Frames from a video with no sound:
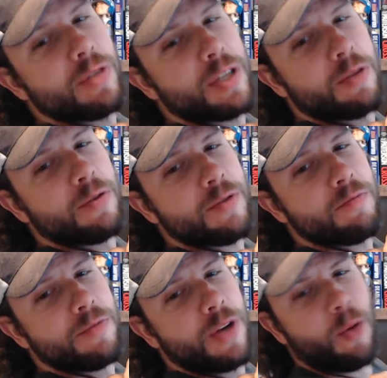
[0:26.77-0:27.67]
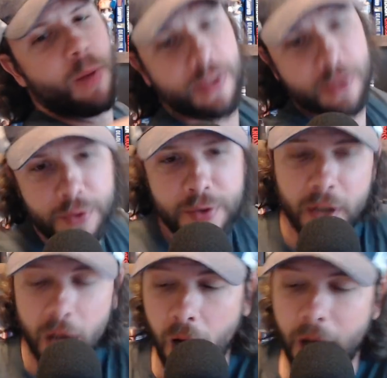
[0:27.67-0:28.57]
at those, no muscles.
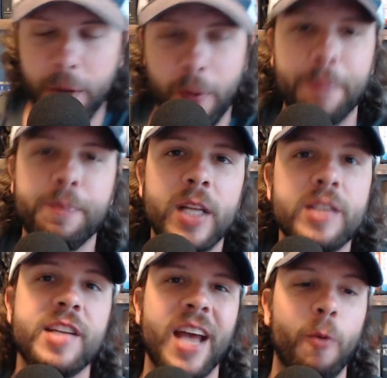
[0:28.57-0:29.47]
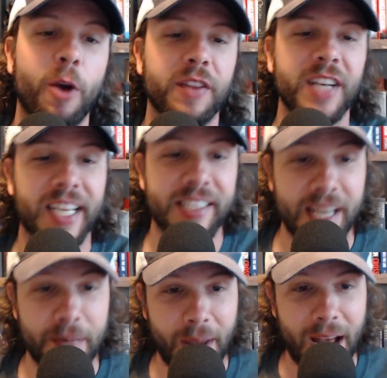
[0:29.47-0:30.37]
Uh, anyway, it's day one of the nicotine
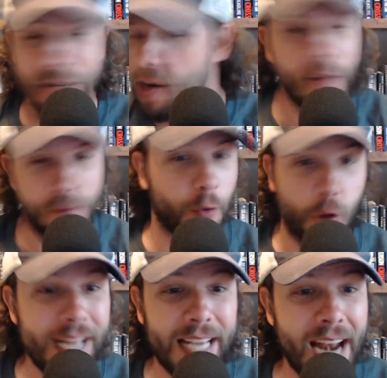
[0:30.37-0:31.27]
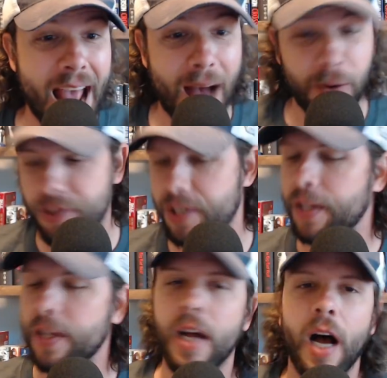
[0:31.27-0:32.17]
patch. Freaking out.
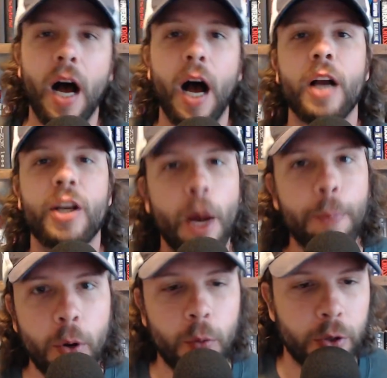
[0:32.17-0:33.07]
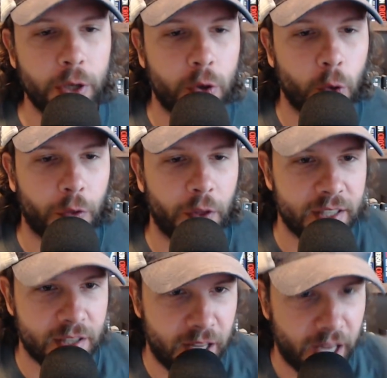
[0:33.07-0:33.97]
A uh, couple of really cool things in
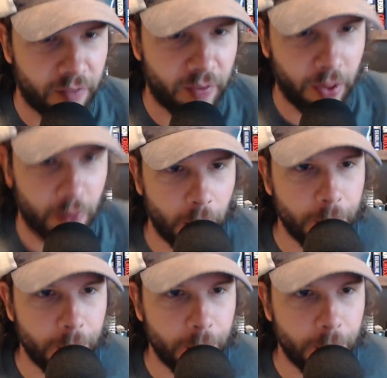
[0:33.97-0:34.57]
the N F L, though,